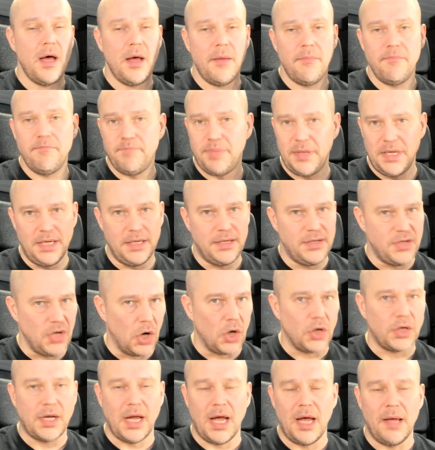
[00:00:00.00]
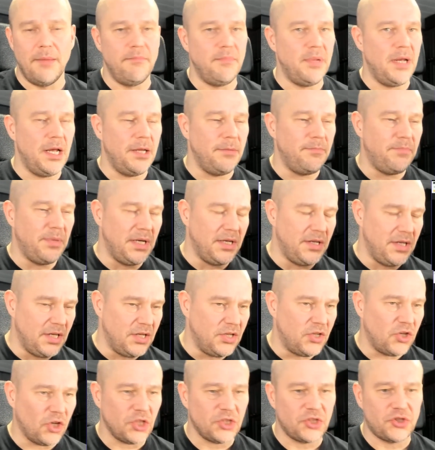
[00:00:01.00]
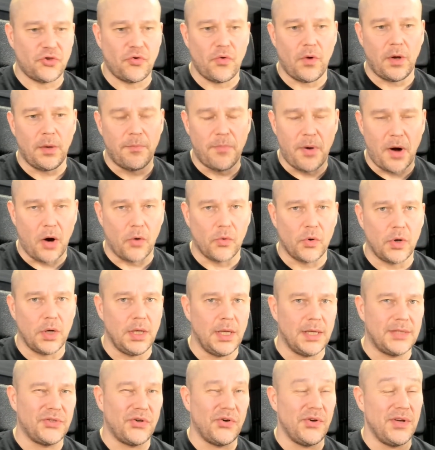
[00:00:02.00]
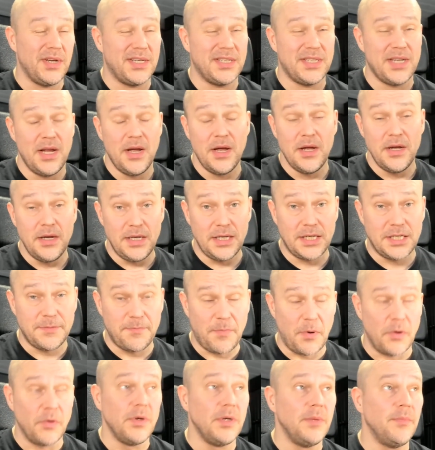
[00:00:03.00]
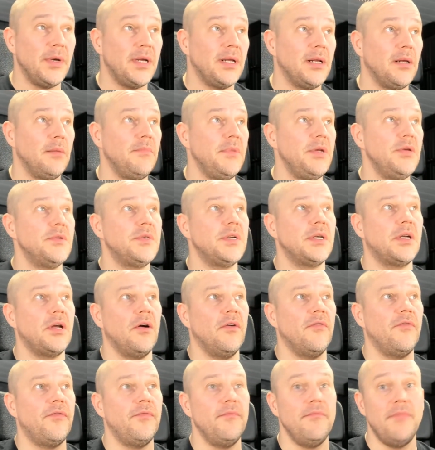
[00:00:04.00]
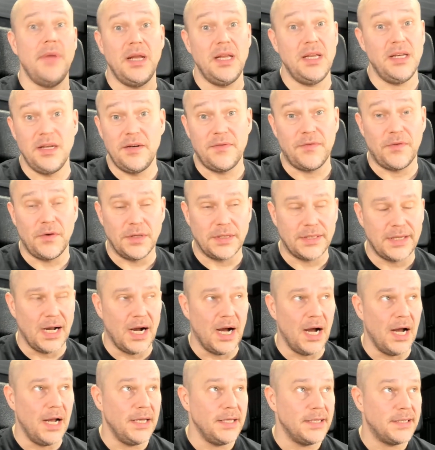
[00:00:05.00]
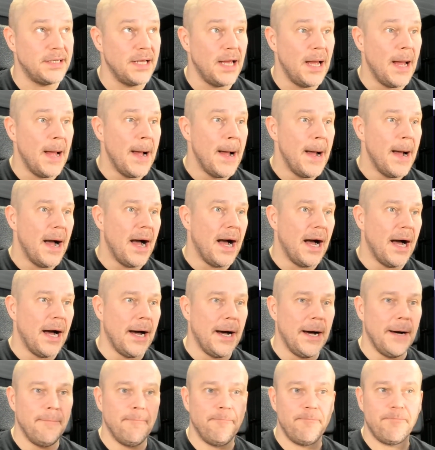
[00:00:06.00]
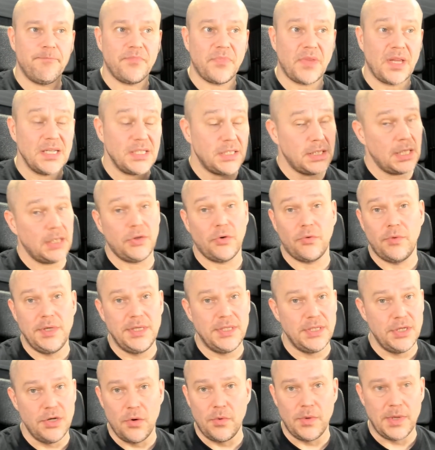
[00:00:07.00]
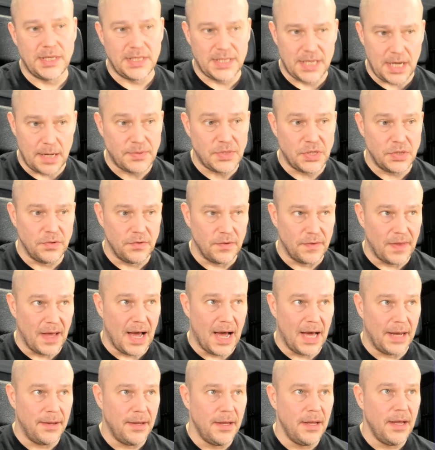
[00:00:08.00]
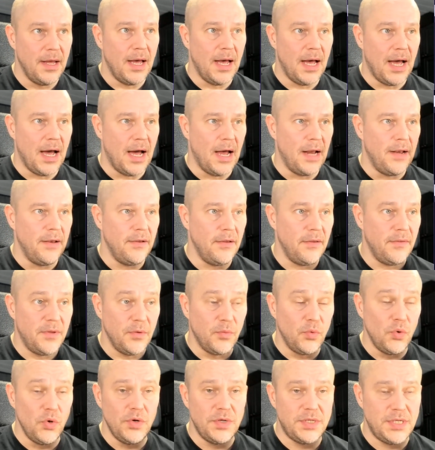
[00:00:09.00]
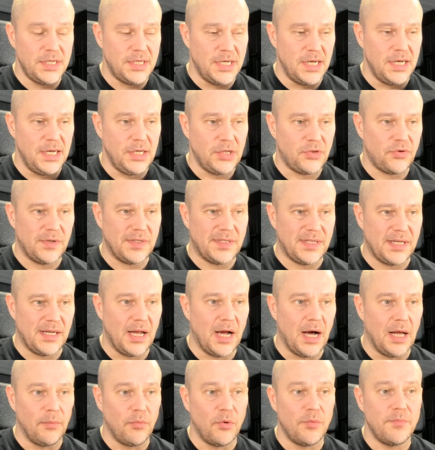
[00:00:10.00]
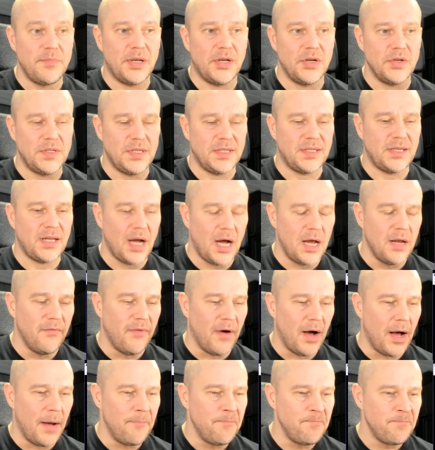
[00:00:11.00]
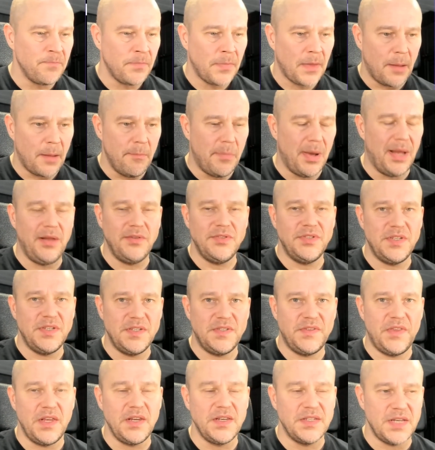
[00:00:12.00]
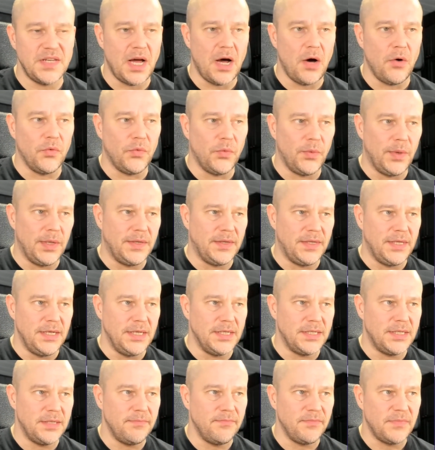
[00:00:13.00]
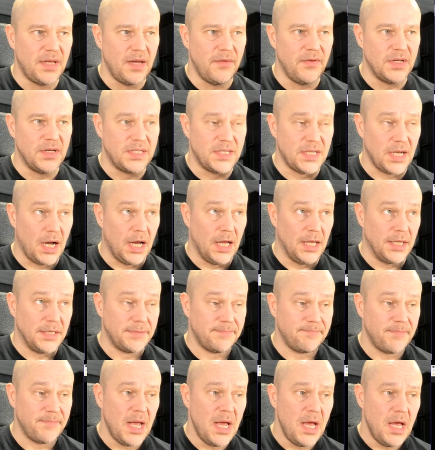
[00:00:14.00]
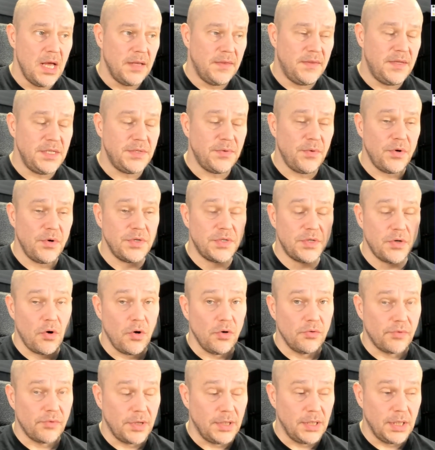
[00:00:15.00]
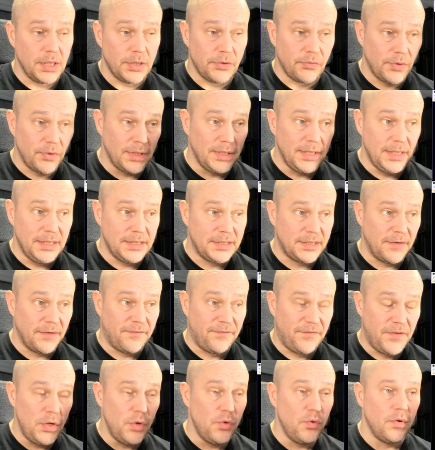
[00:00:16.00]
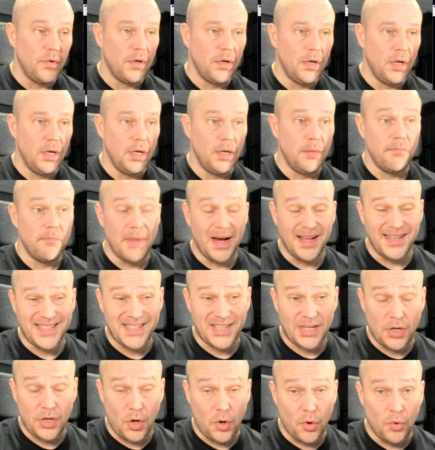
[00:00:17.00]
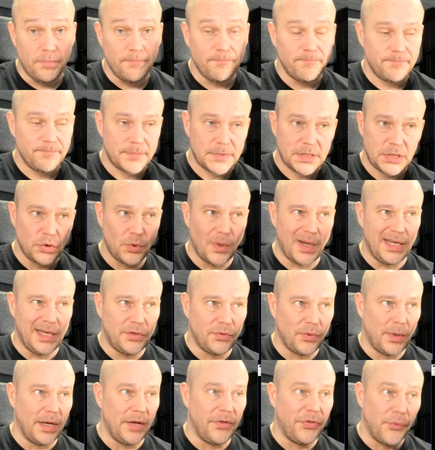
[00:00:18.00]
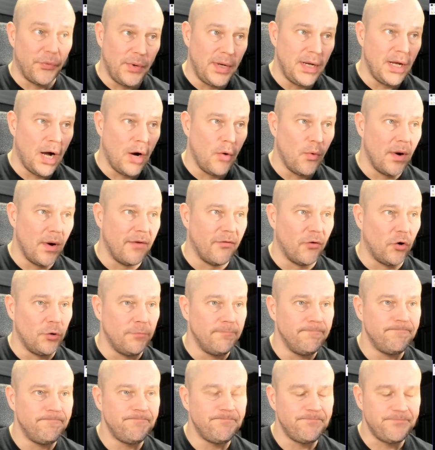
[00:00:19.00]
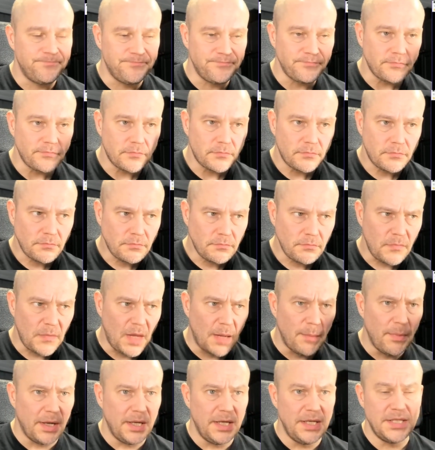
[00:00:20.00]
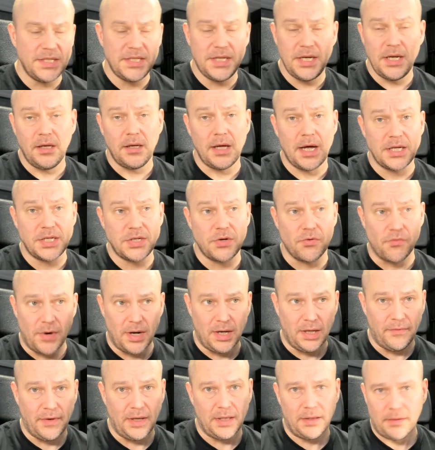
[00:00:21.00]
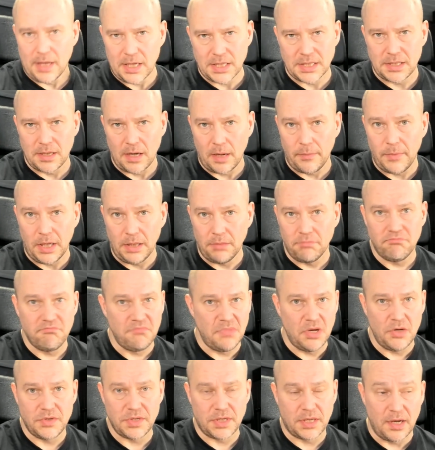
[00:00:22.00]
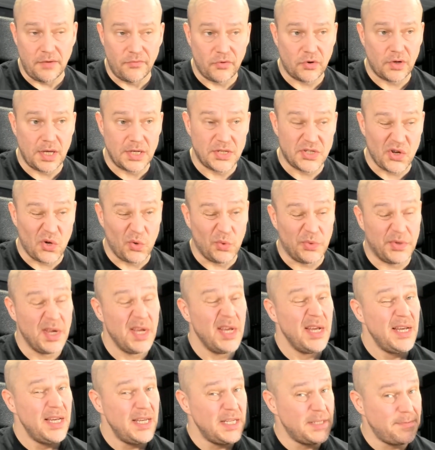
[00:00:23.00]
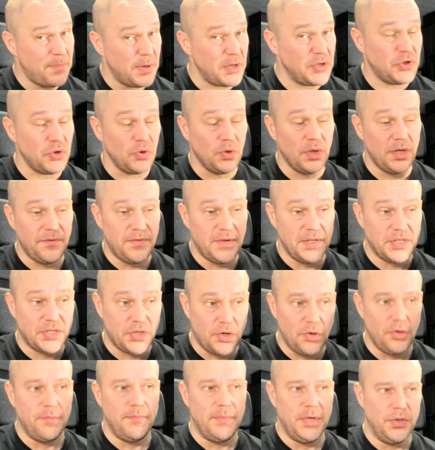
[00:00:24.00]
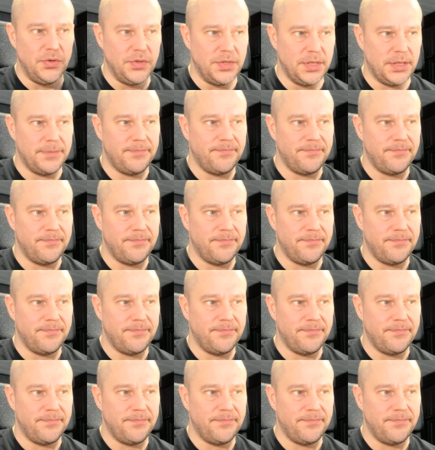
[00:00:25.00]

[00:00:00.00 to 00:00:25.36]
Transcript: be it dark ambient, be it industrial, power electronics, experimental music of many different kinds. Um, Satori is no exception to that. And The Woods is an interesting album because it kind of uh, balances things out with these given styles. This was already released a few uh, months ago, 2023 however, but is still as relevant as, I mean, music never gets old, especially if it's good music.